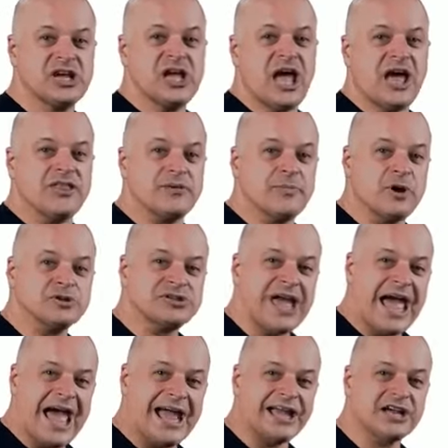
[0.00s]
and the most
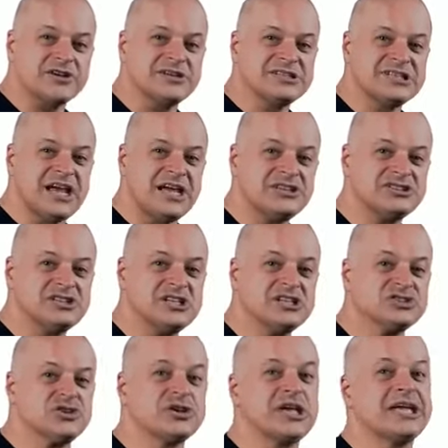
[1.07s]
accurate test is
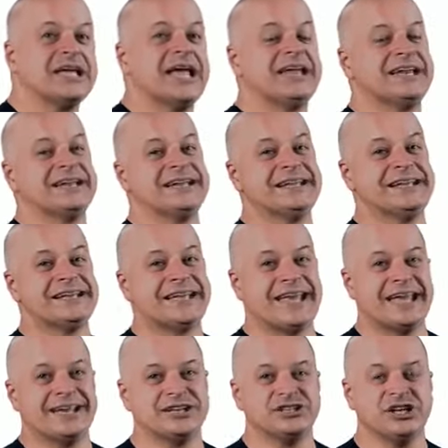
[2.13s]
looking at an
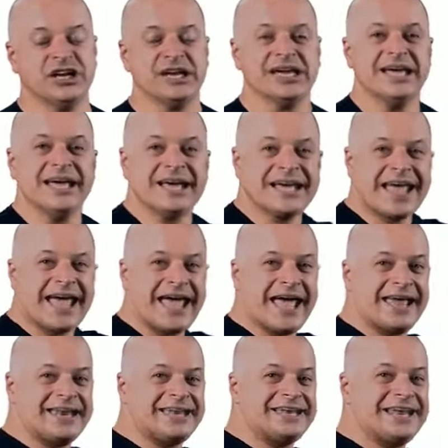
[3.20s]
EKG.
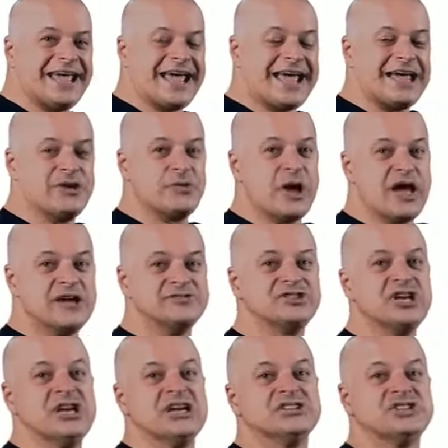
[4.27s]
Canon A waves
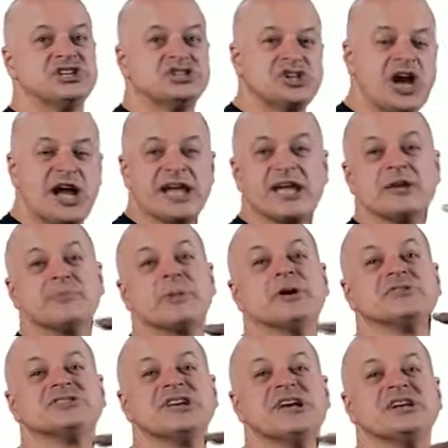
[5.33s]
is a giant
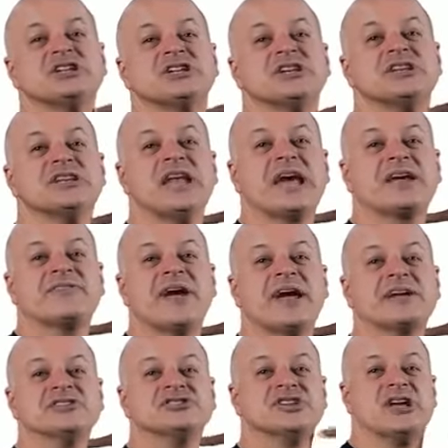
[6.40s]
pulsation in the neck
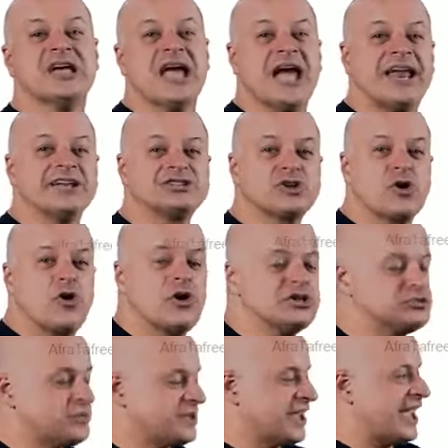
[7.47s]
veins, and it's caused
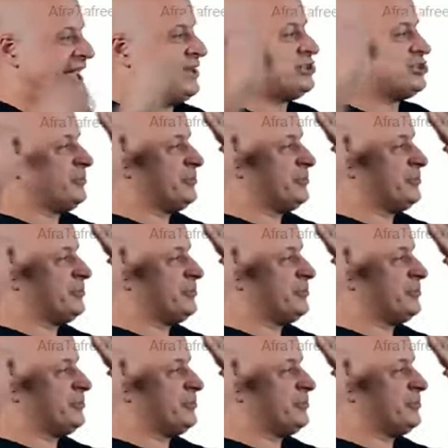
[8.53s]
when the atrium